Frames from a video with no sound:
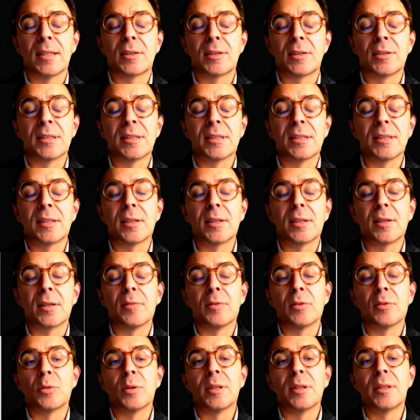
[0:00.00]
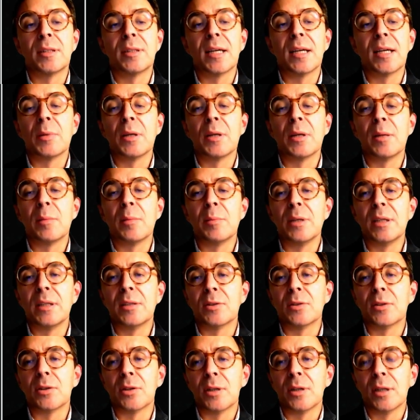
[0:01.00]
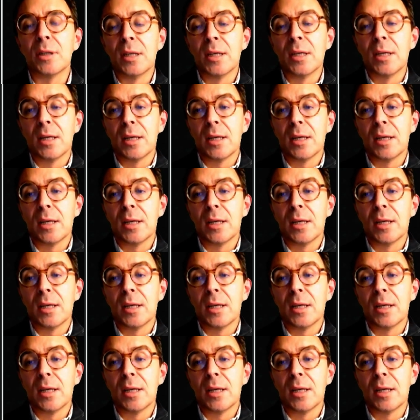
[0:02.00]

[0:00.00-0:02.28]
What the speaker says: consisting of a 28 millimeter